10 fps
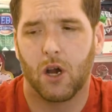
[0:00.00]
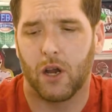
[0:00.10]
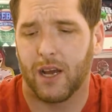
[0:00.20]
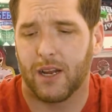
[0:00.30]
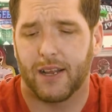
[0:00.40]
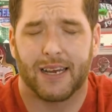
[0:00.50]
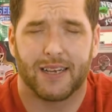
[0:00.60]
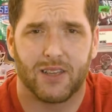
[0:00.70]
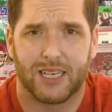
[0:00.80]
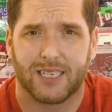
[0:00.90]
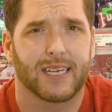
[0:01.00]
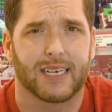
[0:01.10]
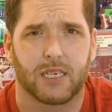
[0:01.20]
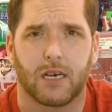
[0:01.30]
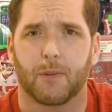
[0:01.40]
and
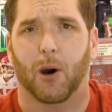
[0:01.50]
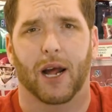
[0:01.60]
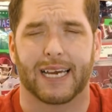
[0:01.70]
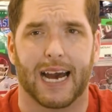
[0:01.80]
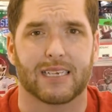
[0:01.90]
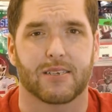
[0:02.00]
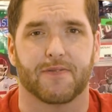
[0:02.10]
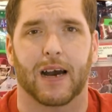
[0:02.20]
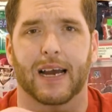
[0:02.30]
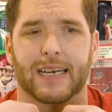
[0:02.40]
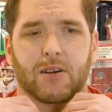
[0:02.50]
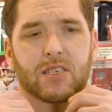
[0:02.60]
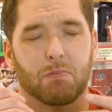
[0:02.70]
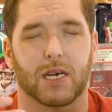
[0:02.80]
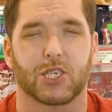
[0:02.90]
listening to podcasts to find out
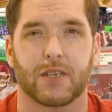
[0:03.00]
as much